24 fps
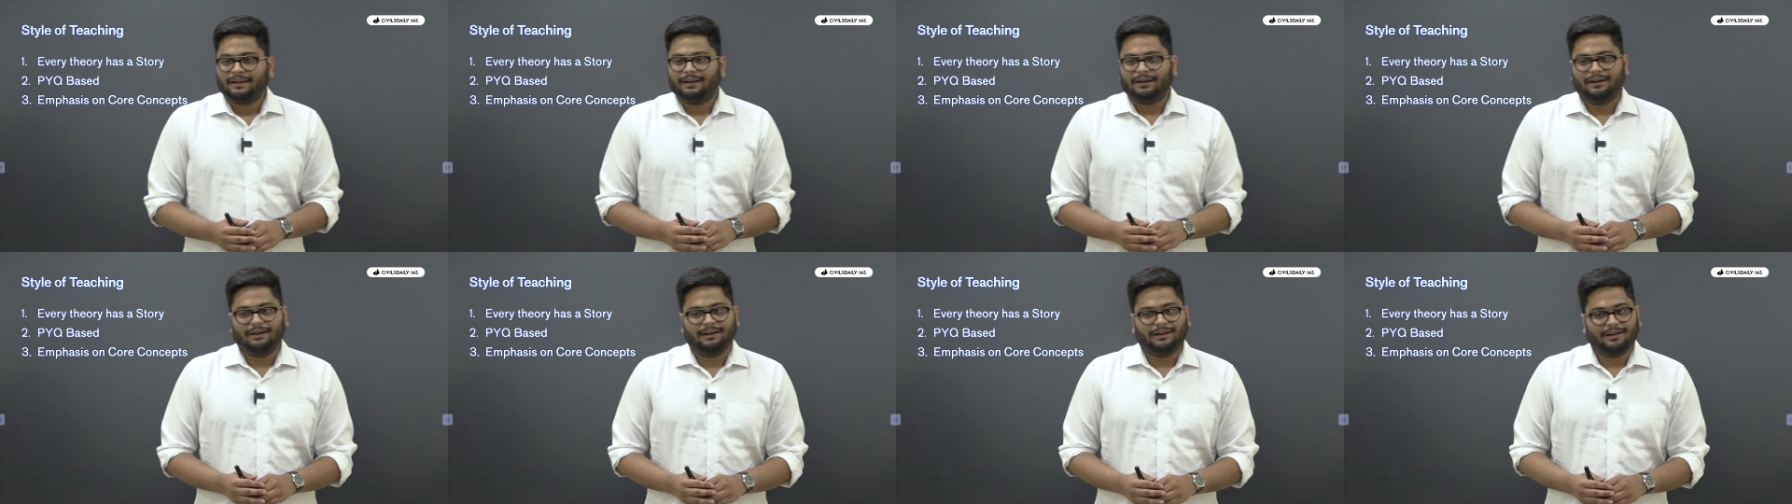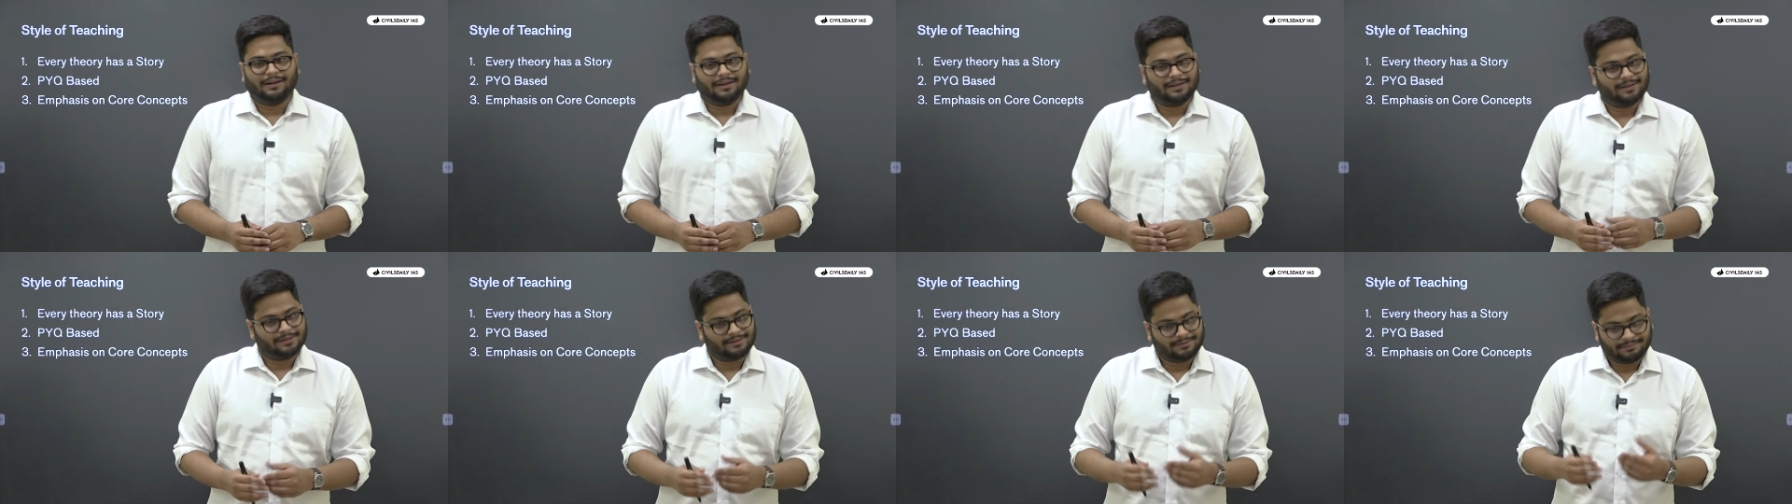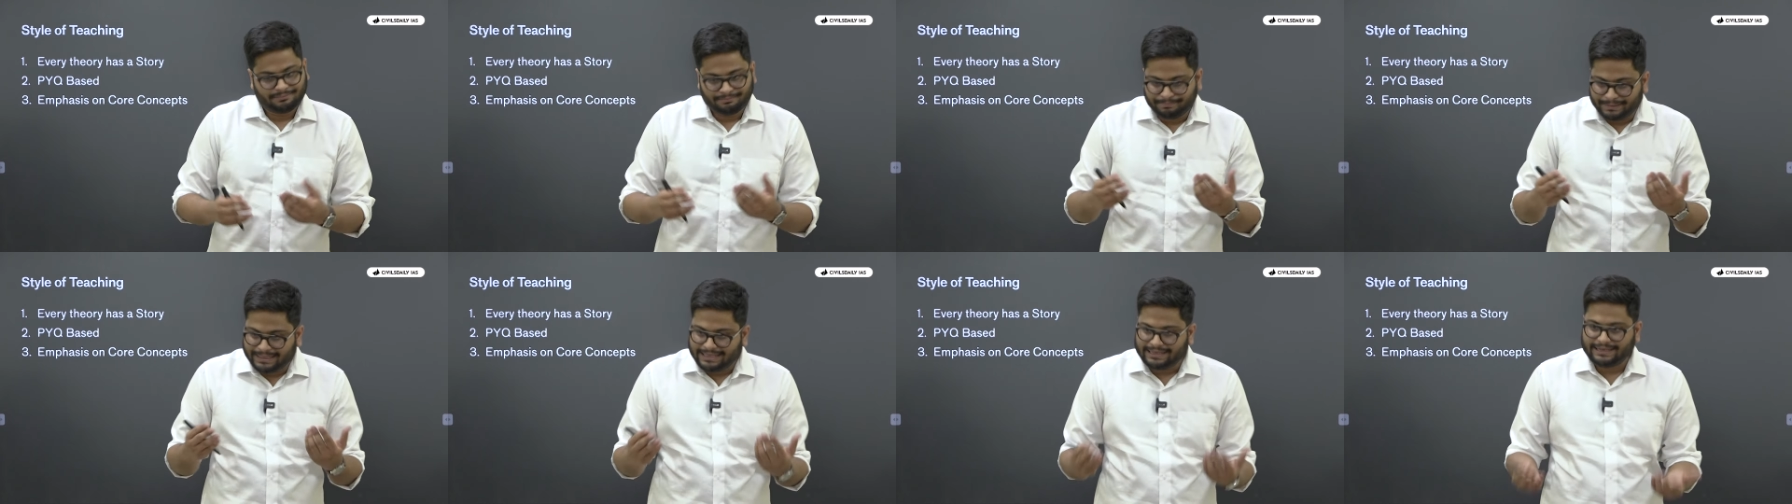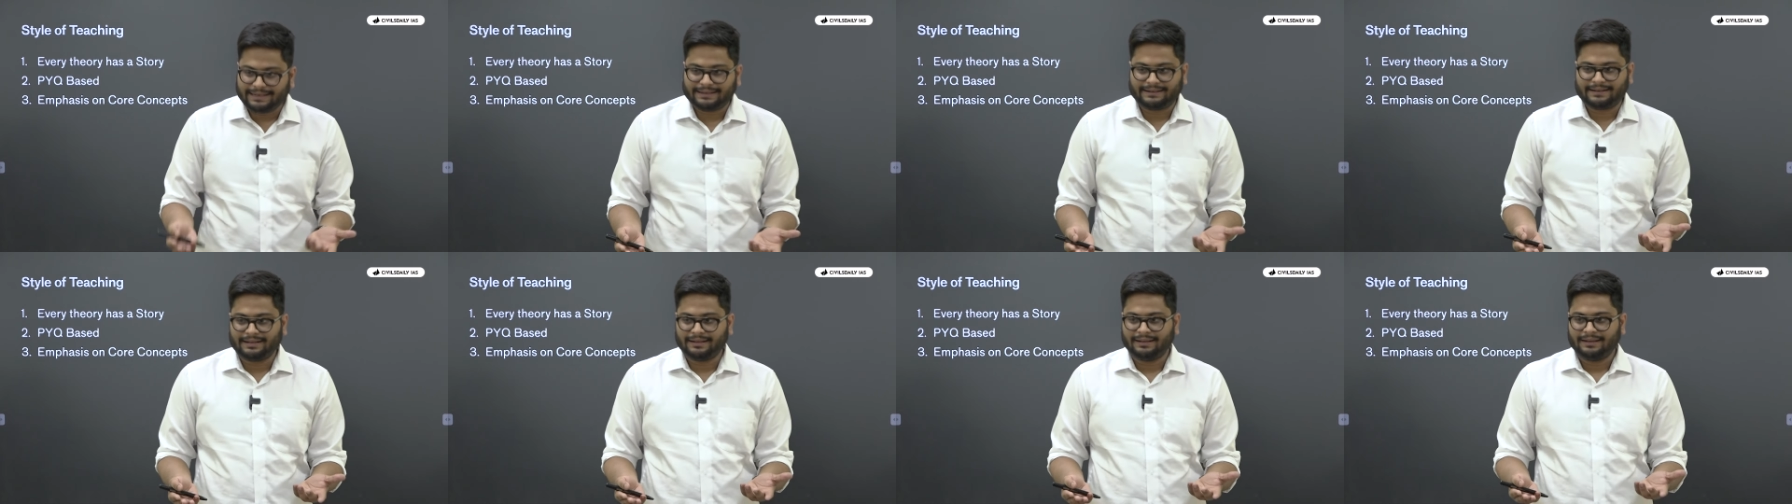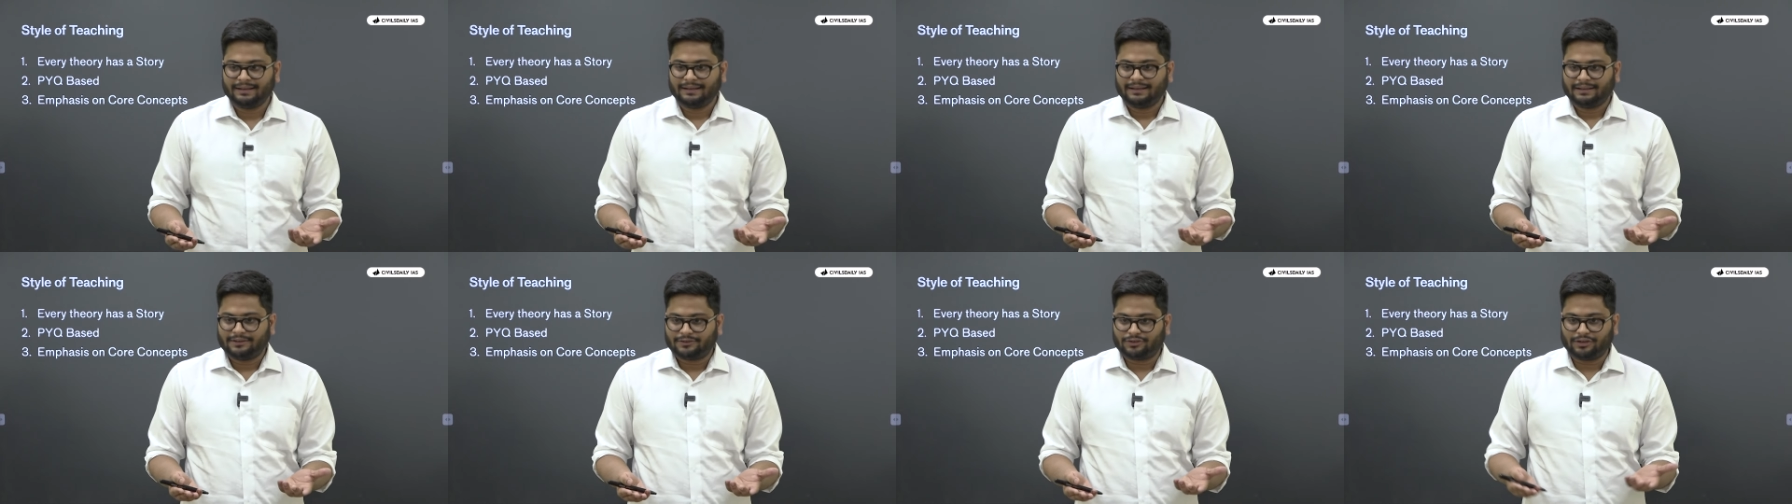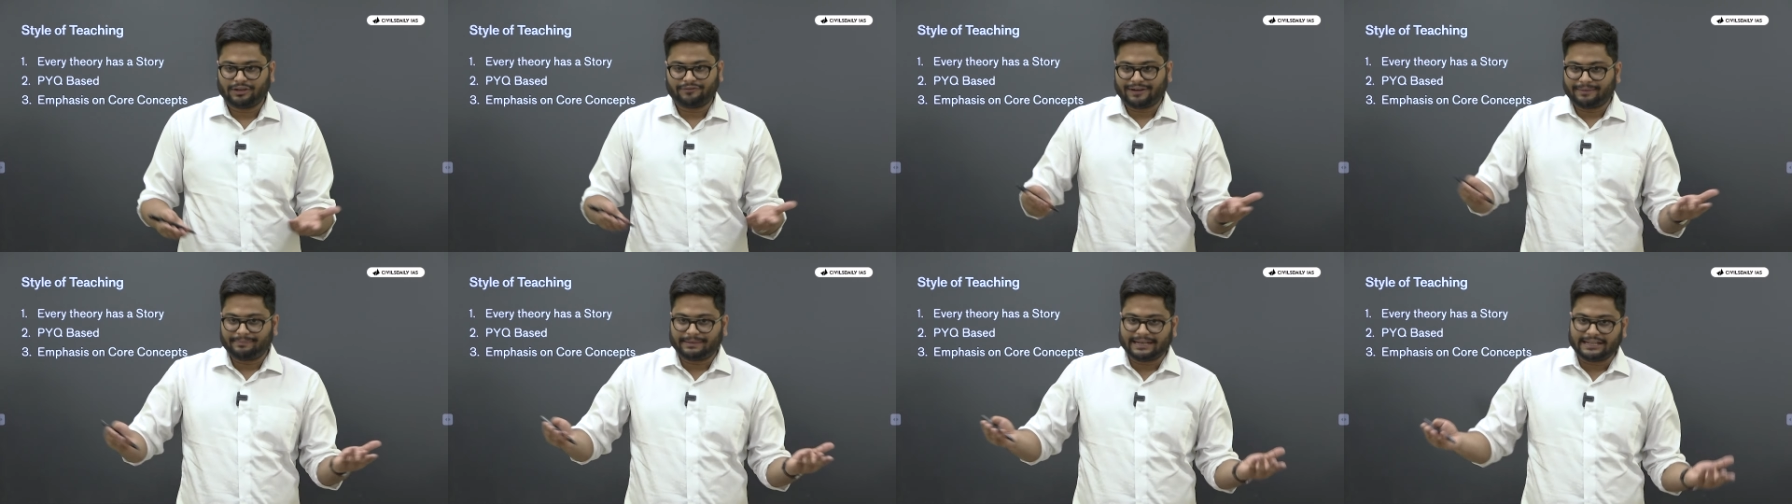Uh, be it so
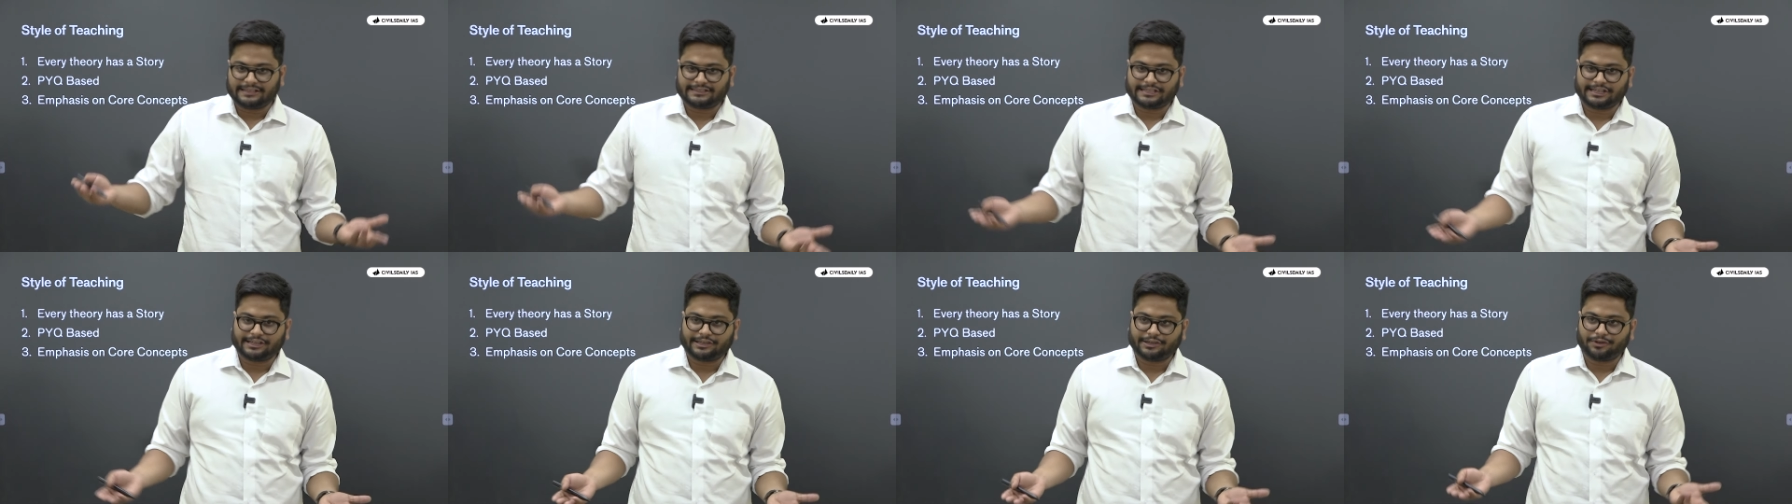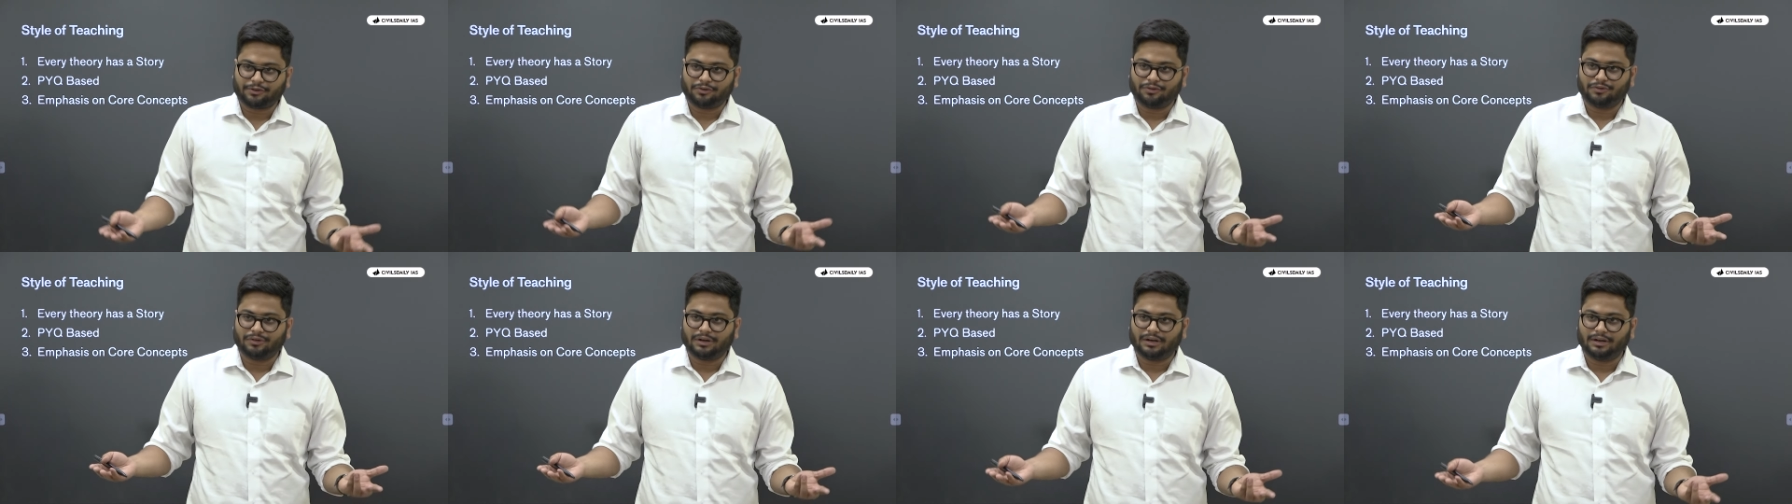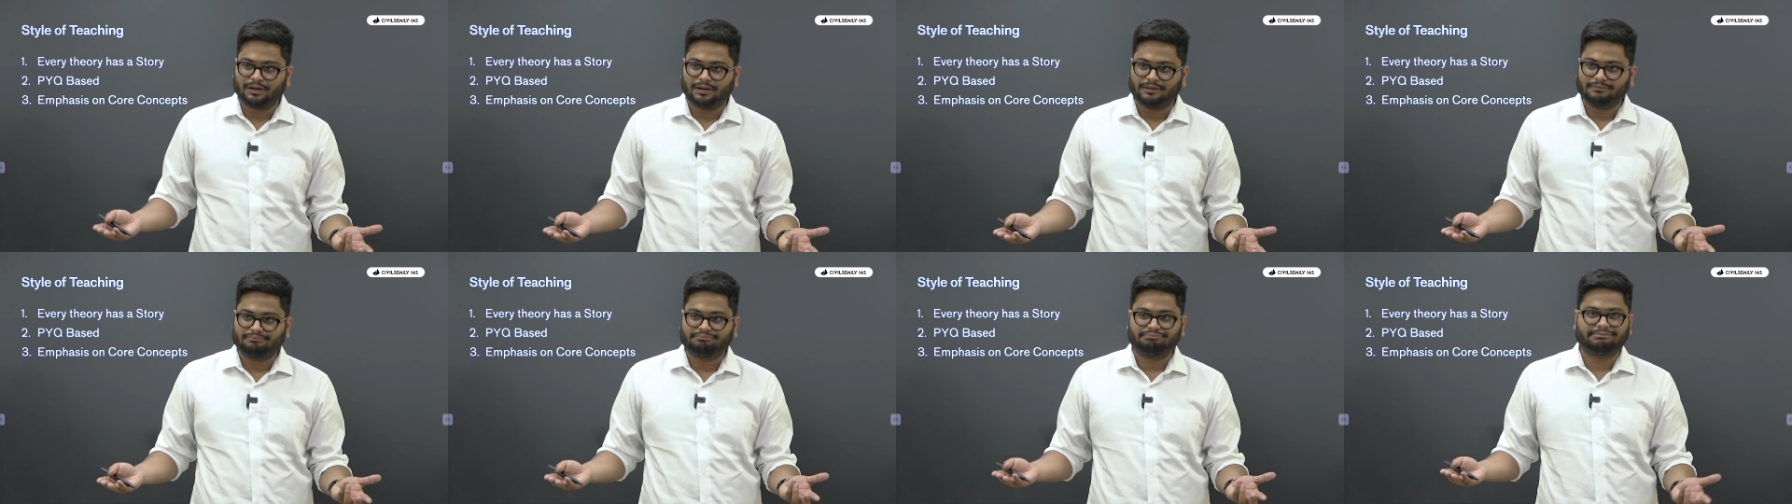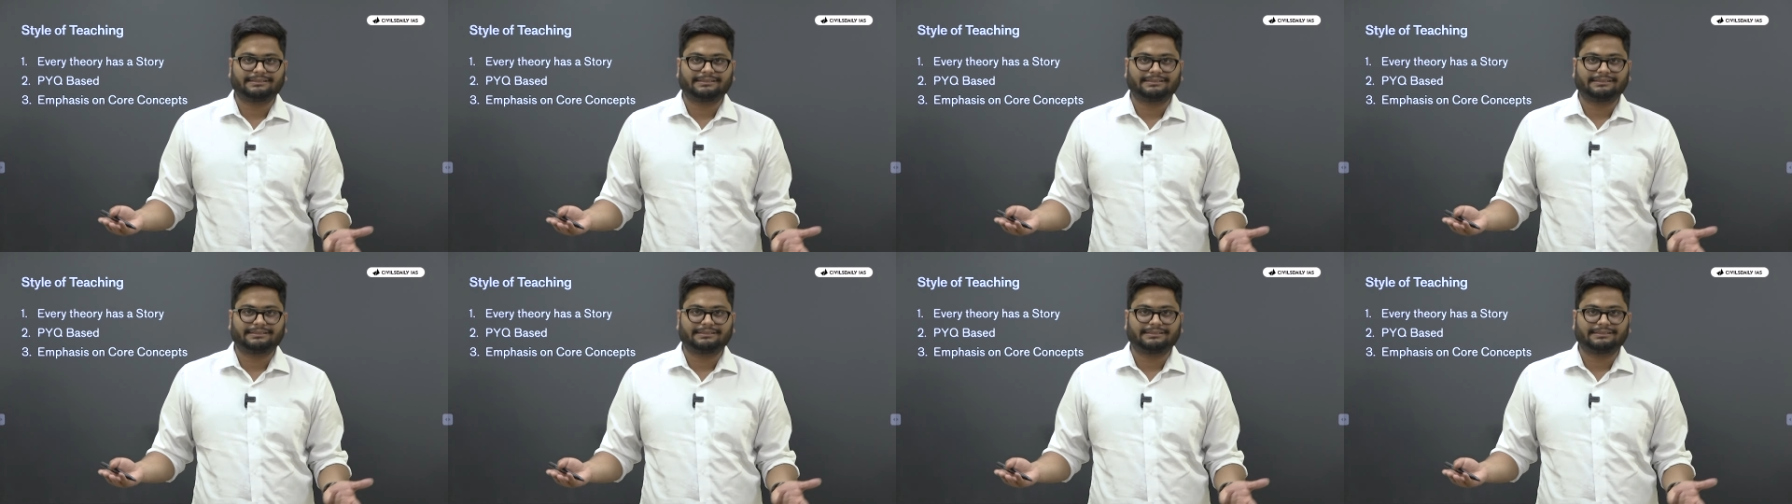if I'm teaching you uh,